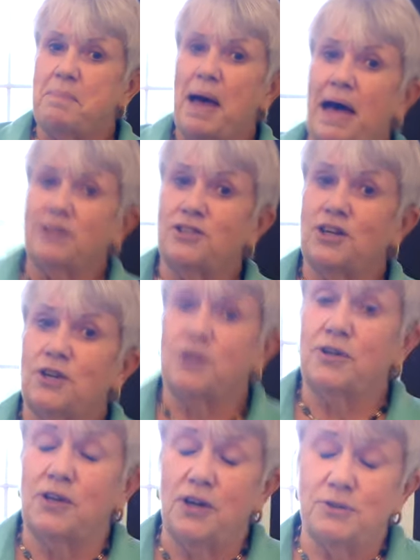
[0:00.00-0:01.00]
Pound
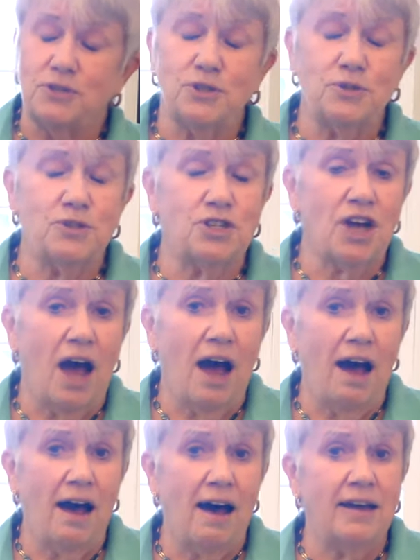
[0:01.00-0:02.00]
hello to
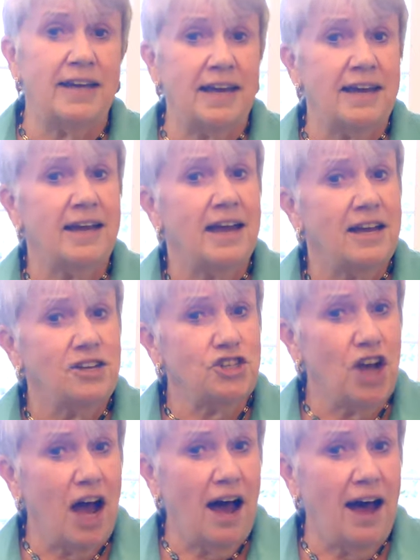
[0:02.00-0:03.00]
Johnny,
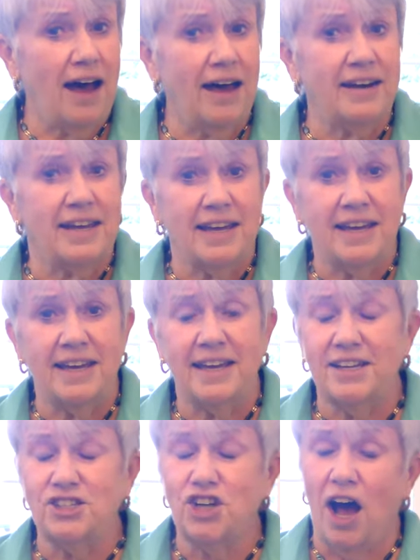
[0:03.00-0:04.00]

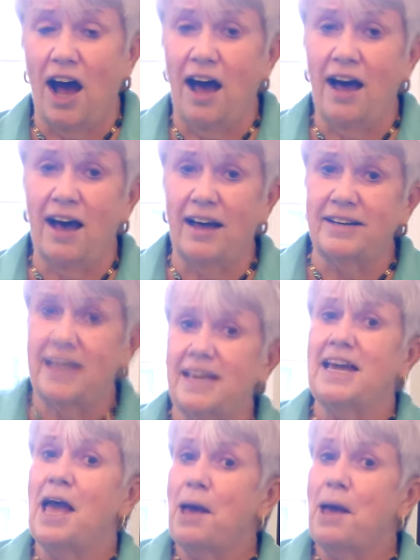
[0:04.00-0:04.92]
Johnny, Johnny.